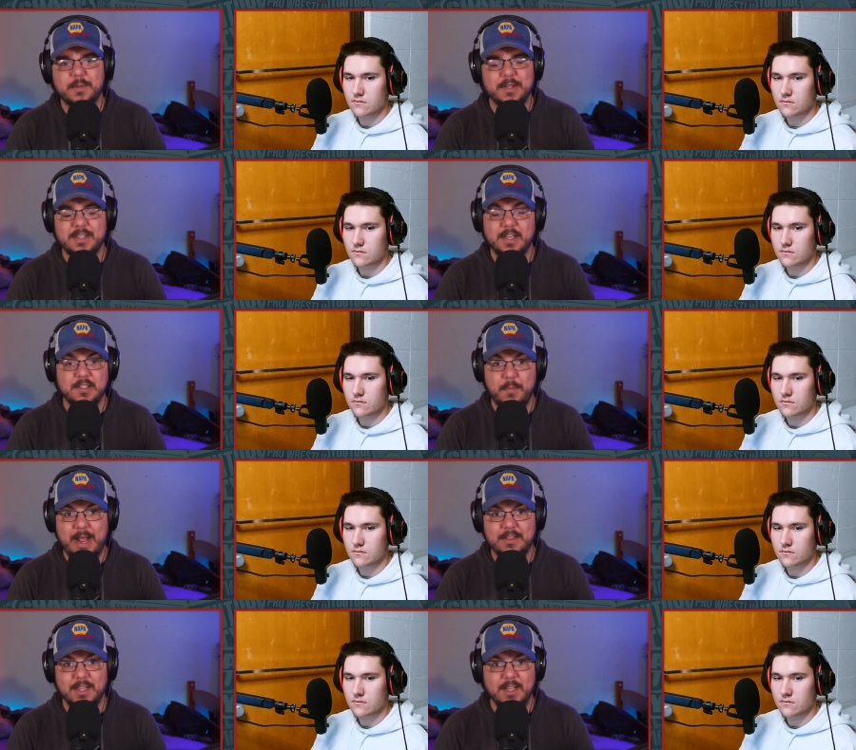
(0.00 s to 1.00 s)
Speaker 1: not saying is a
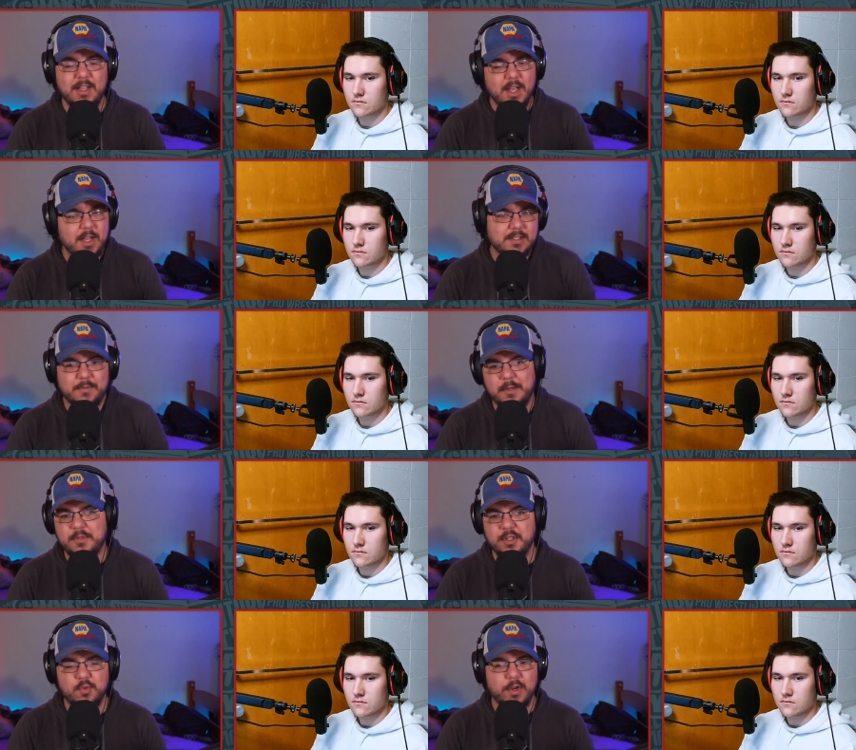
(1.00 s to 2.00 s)
bad thing, because sometimes
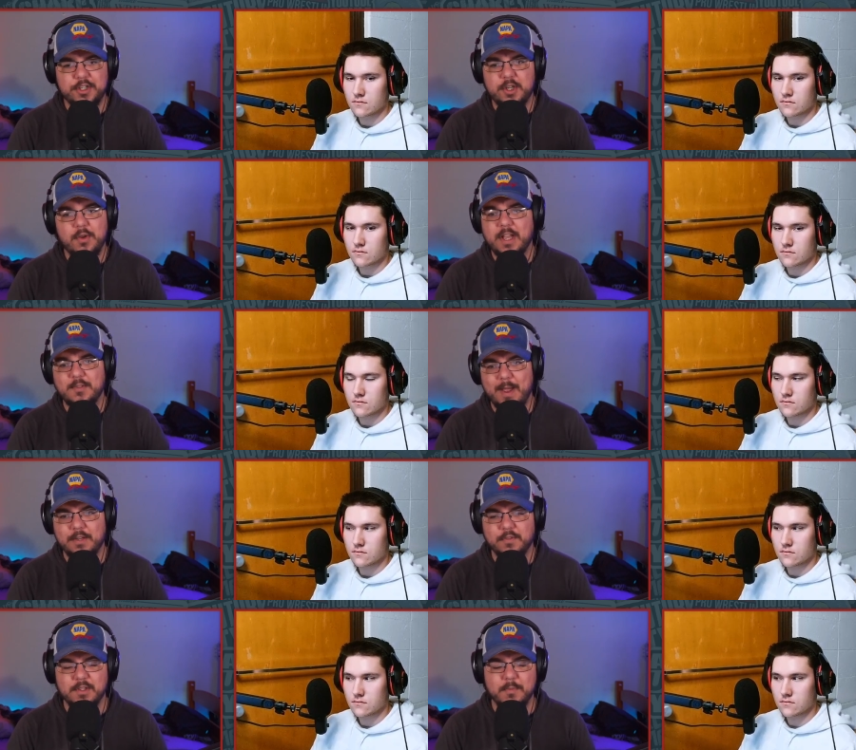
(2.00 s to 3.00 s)
you just want a showcase match
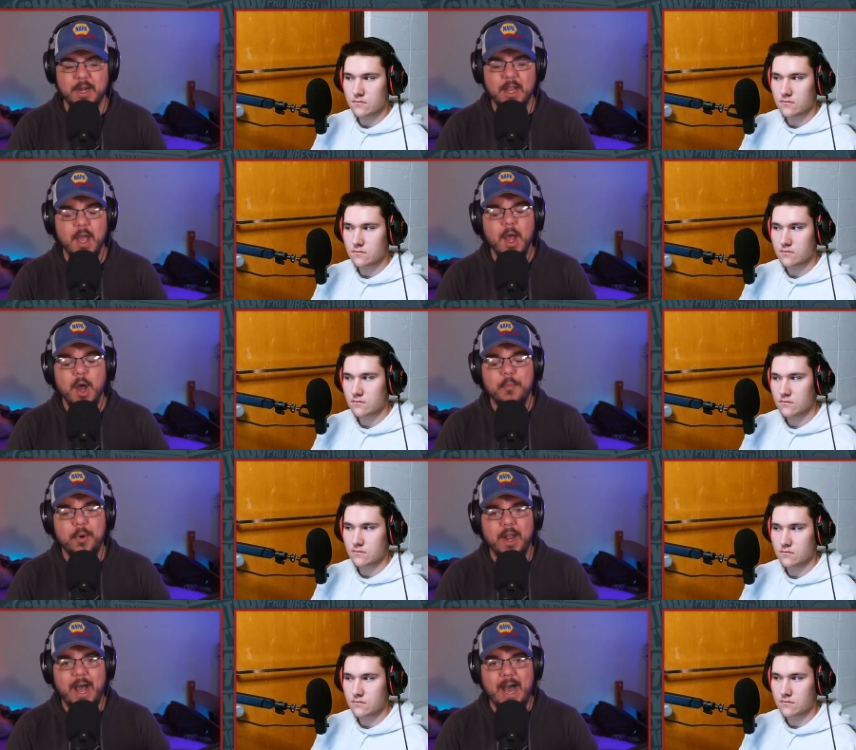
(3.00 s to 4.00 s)
for somebody.
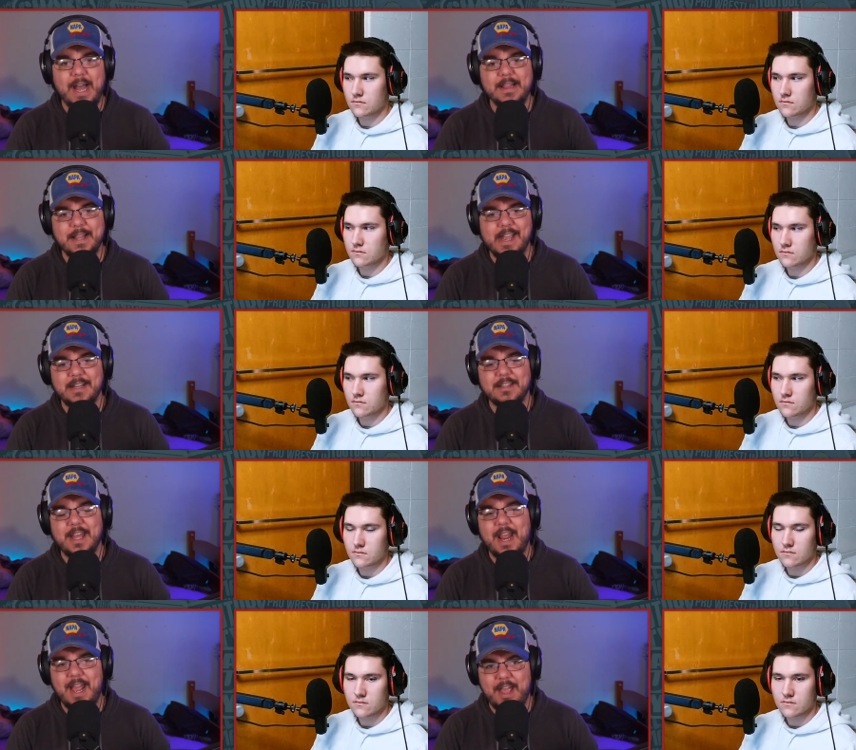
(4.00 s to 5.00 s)
But I liked
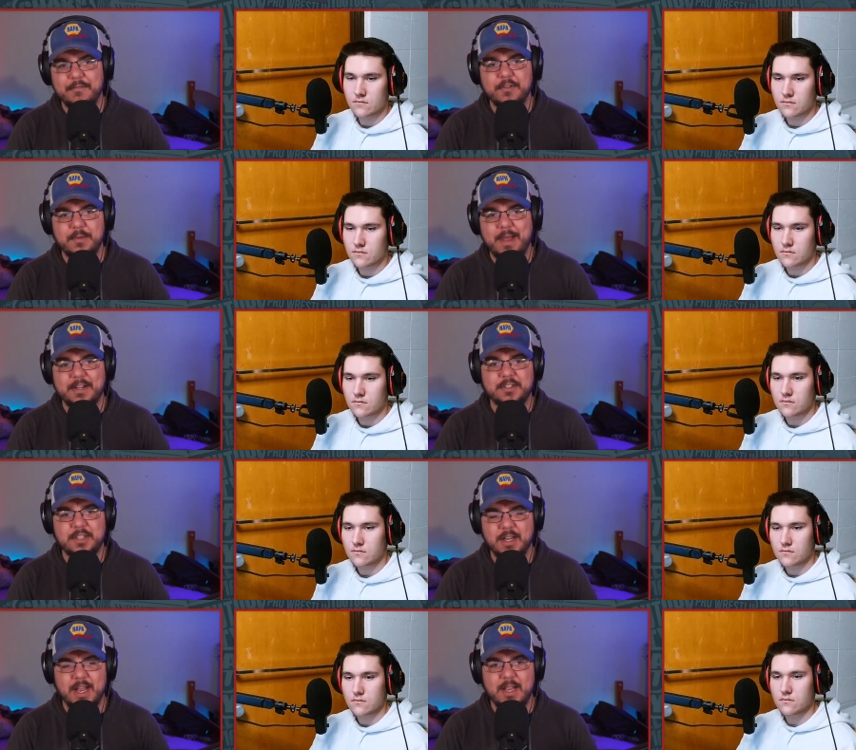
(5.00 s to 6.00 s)
that every match
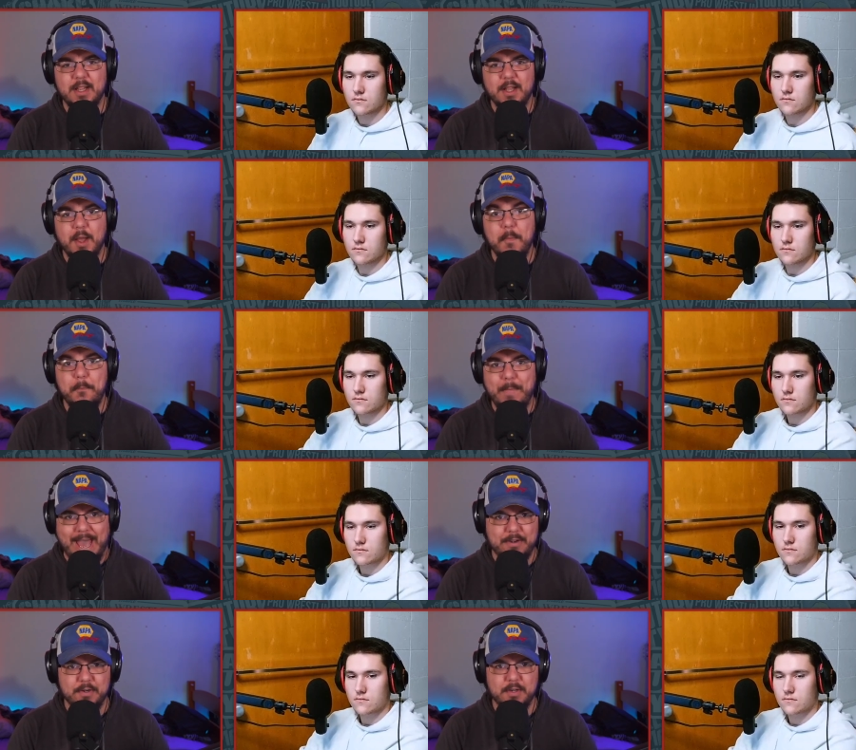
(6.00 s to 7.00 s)
tonight
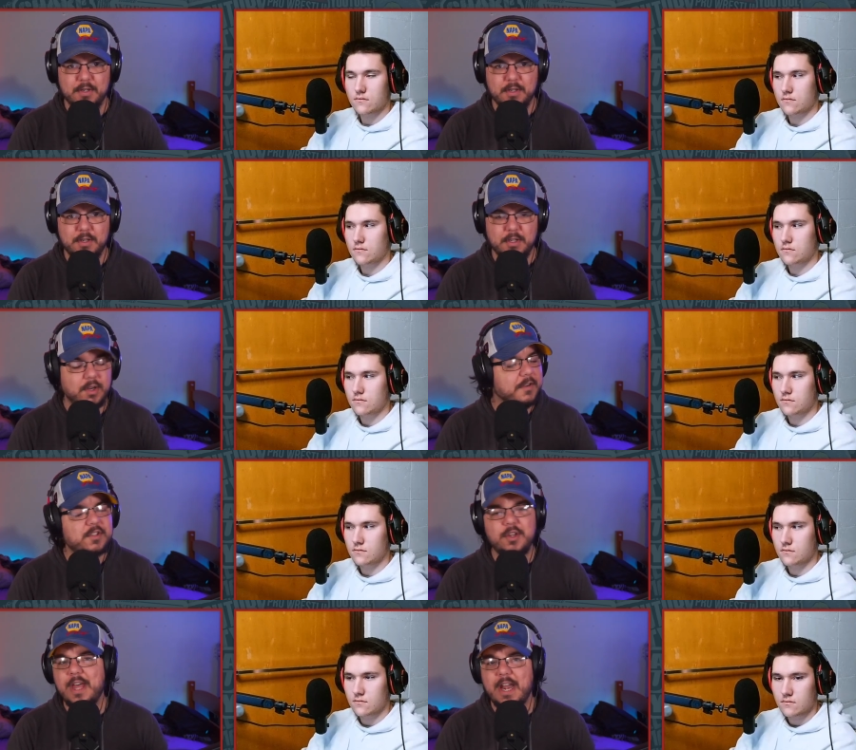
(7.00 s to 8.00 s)
mattered. You don't have to
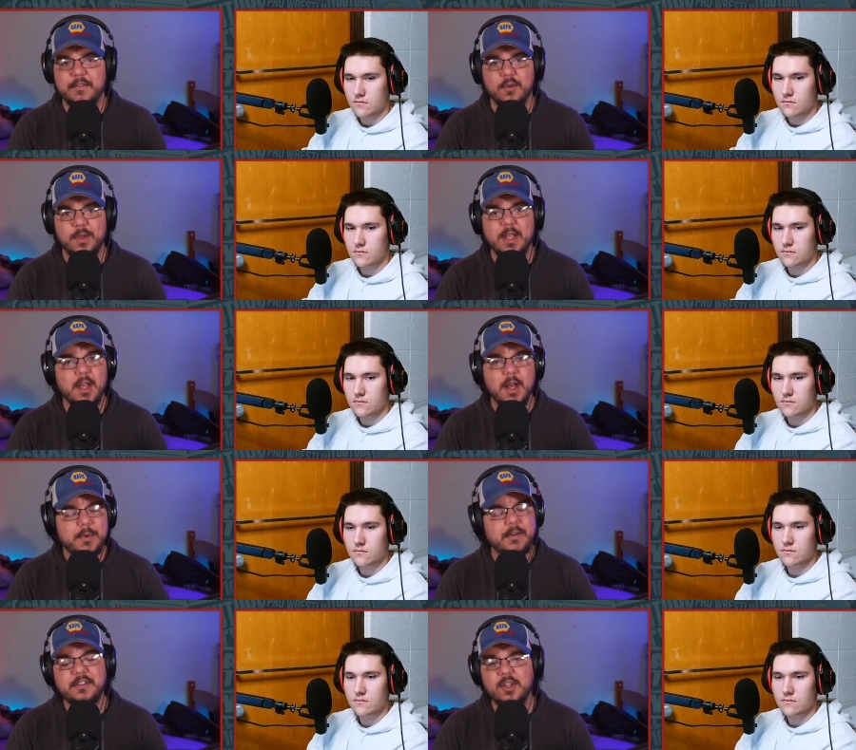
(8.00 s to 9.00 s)
do that every week, but
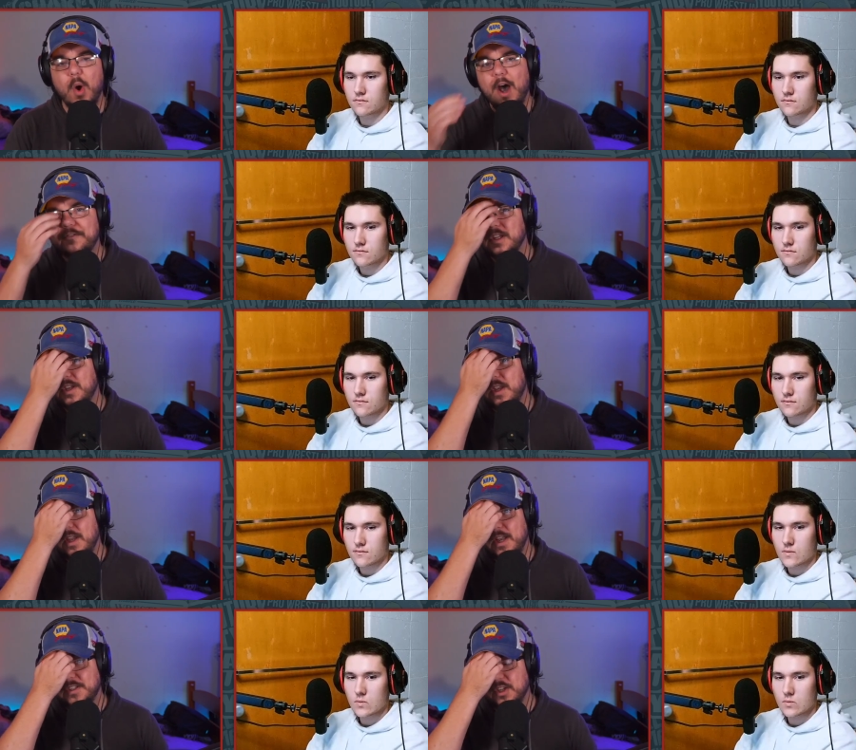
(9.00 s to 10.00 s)
every so often,
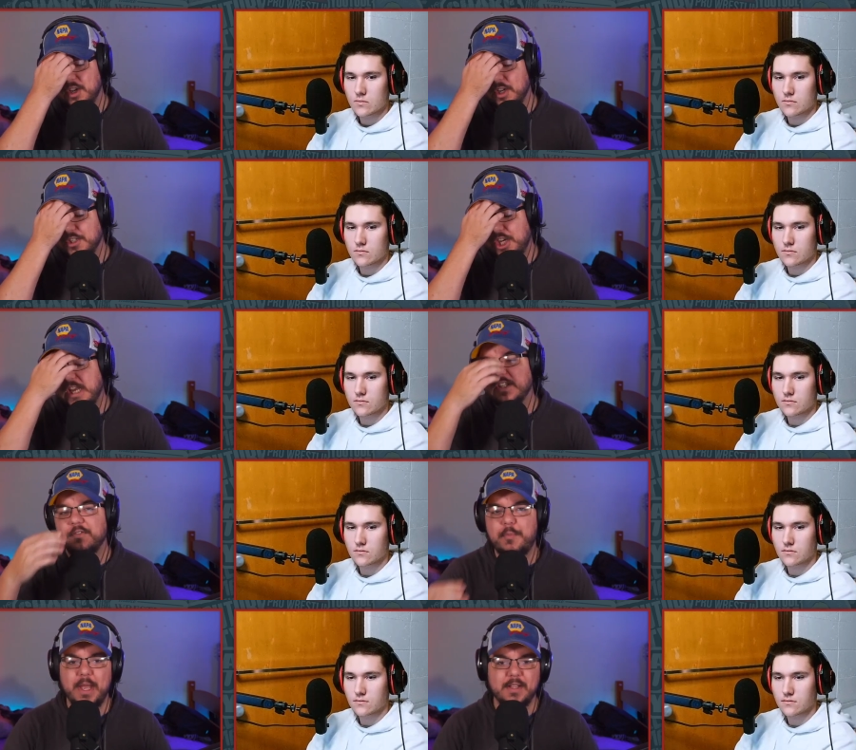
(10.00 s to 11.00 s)
it's a good change
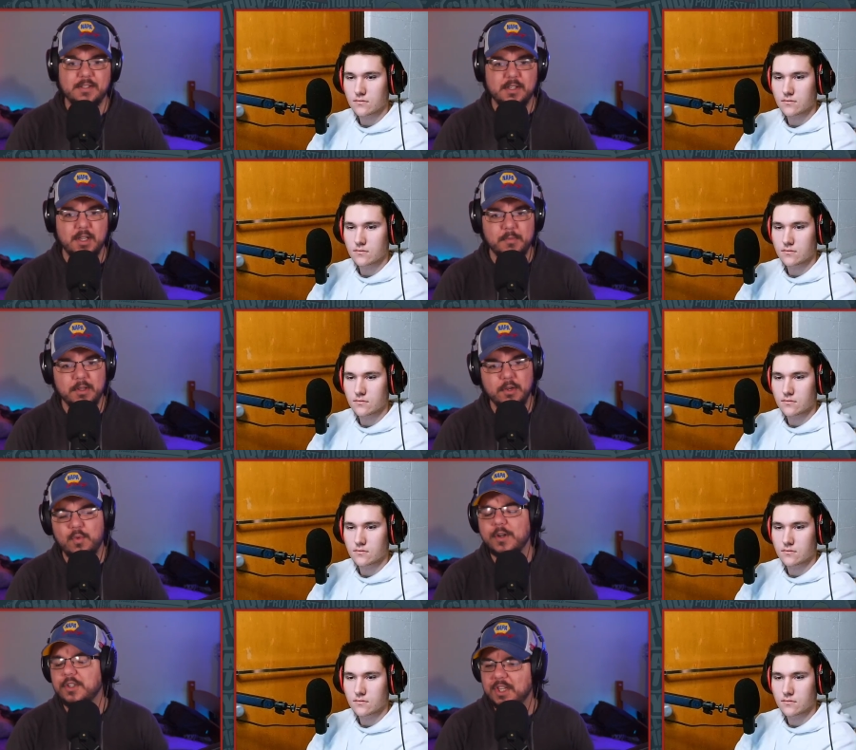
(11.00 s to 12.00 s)
of pace. But Luke,
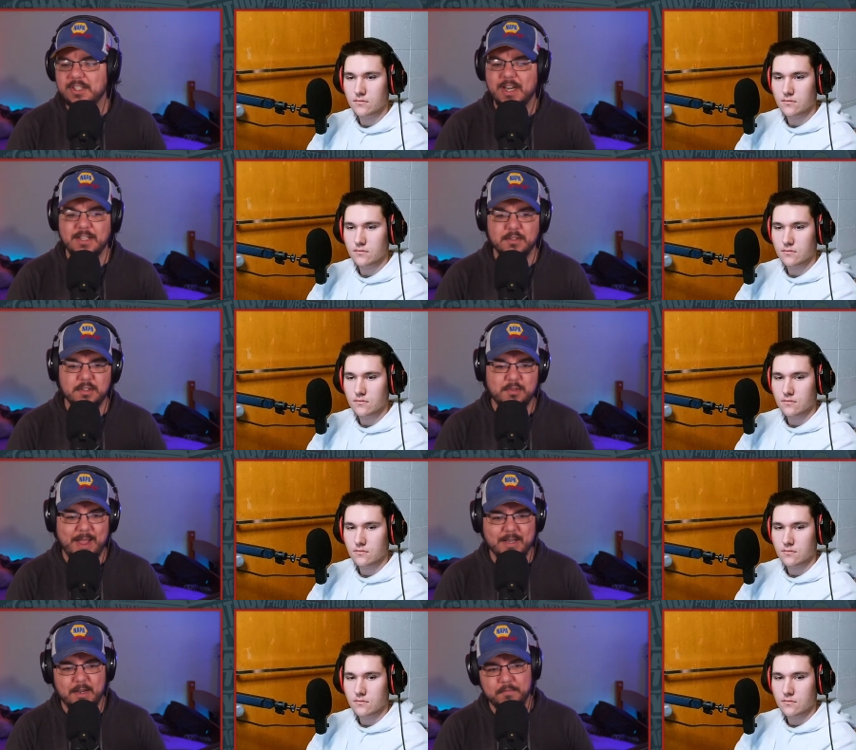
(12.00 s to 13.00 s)
what did you think of tonight's
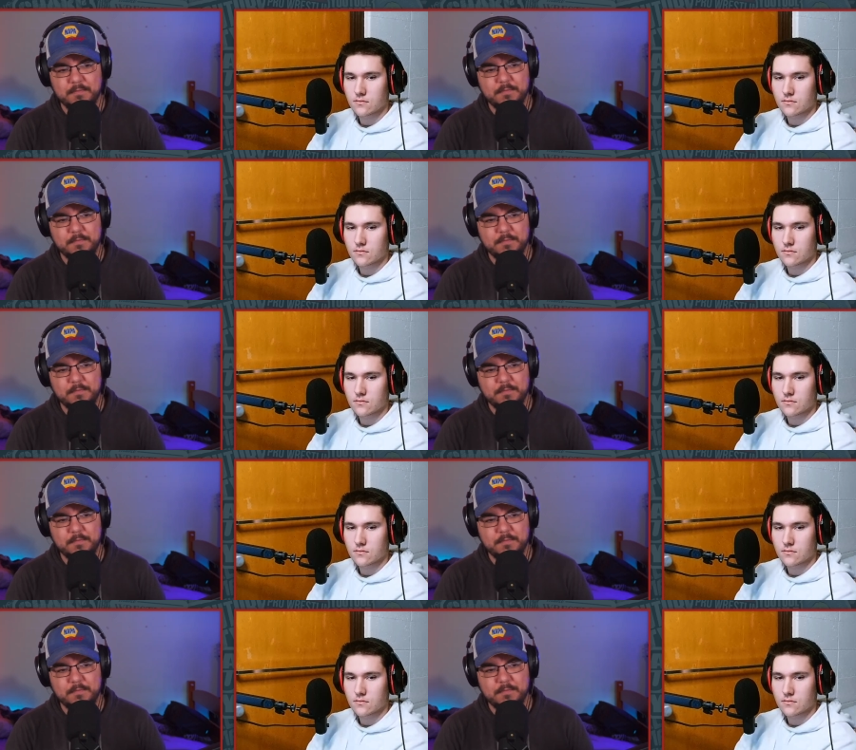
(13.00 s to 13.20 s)
SmackDown?